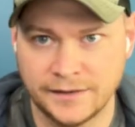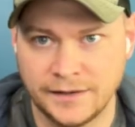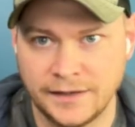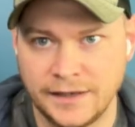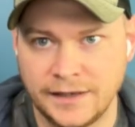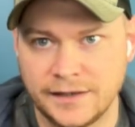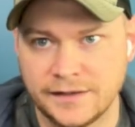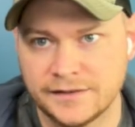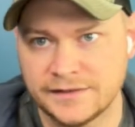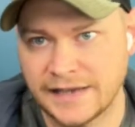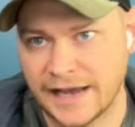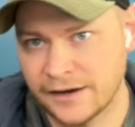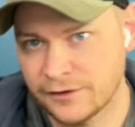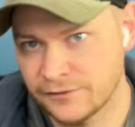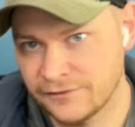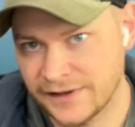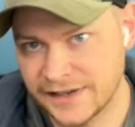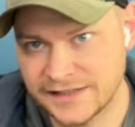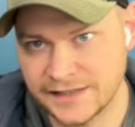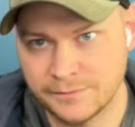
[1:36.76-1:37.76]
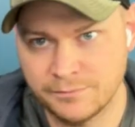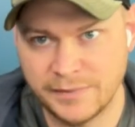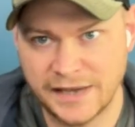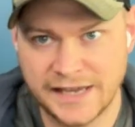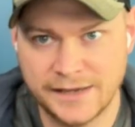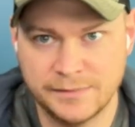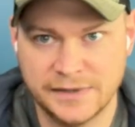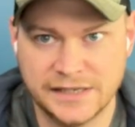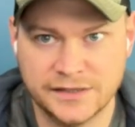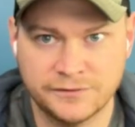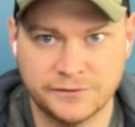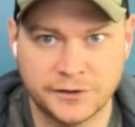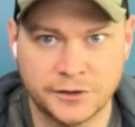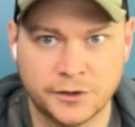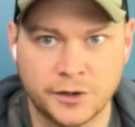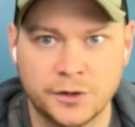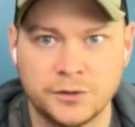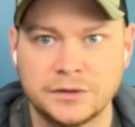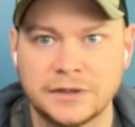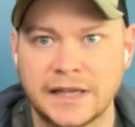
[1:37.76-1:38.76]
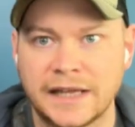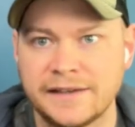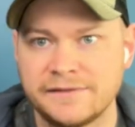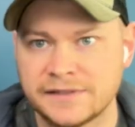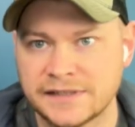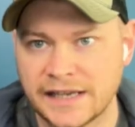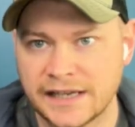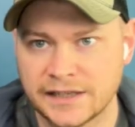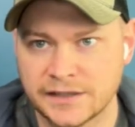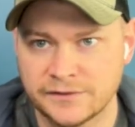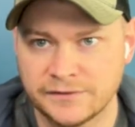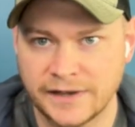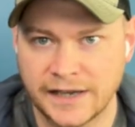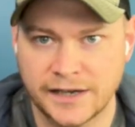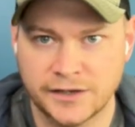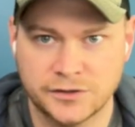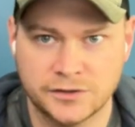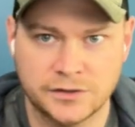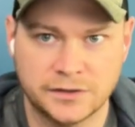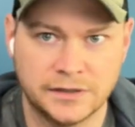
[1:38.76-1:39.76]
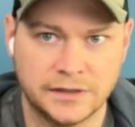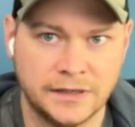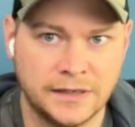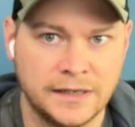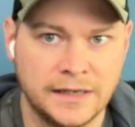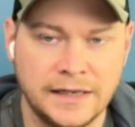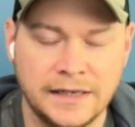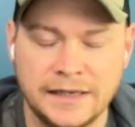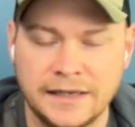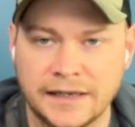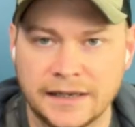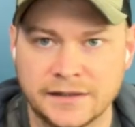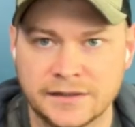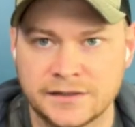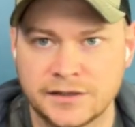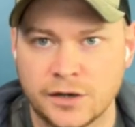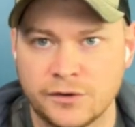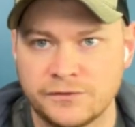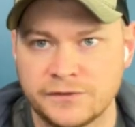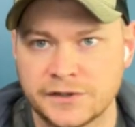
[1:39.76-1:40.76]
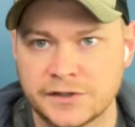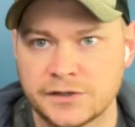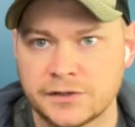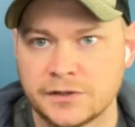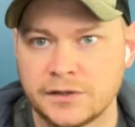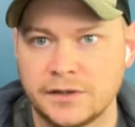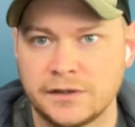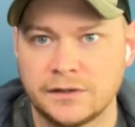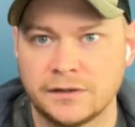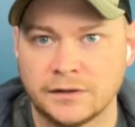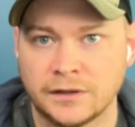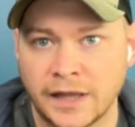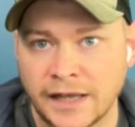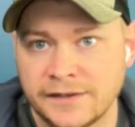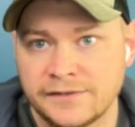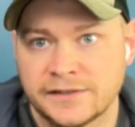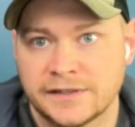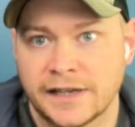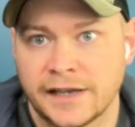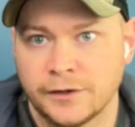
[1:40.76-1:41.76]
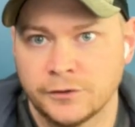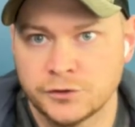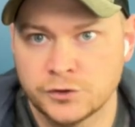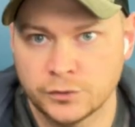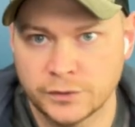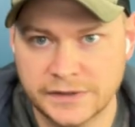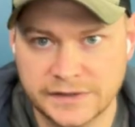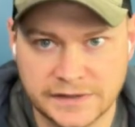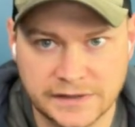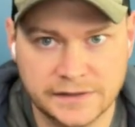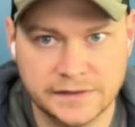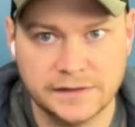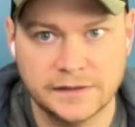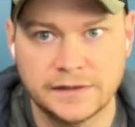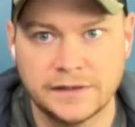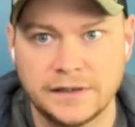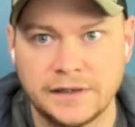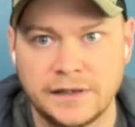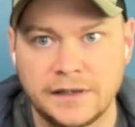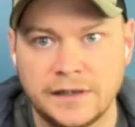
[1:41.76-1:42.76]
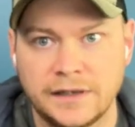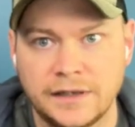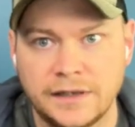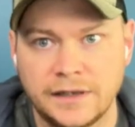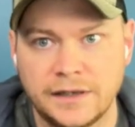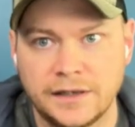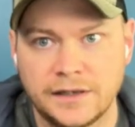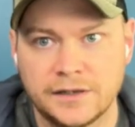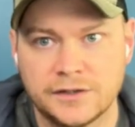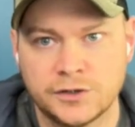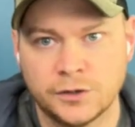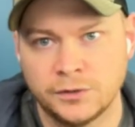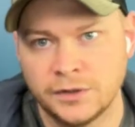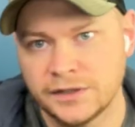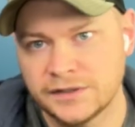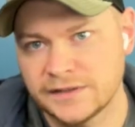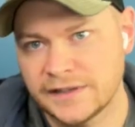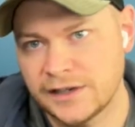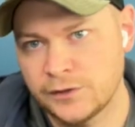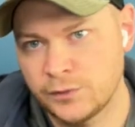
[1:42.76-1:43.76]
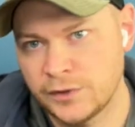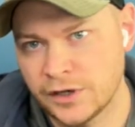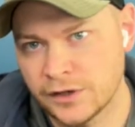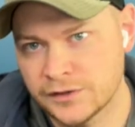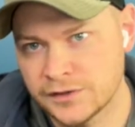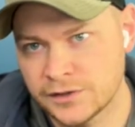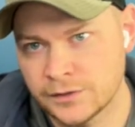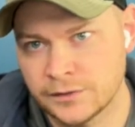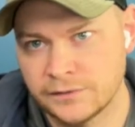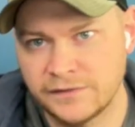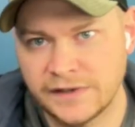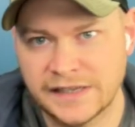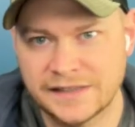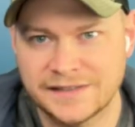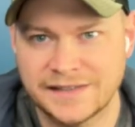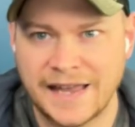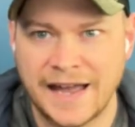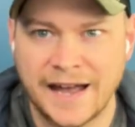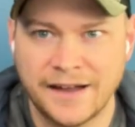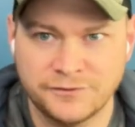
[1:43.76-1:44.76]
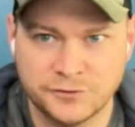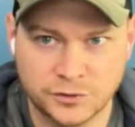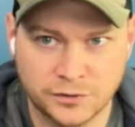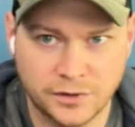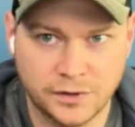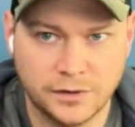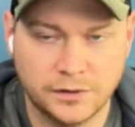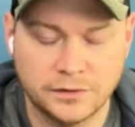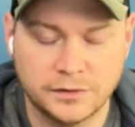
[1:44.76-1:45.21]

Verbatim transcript: sacrificing babies for their own life satisfaction and, and selfish lifestyle choices. So it looks like we aren't so advanced after all.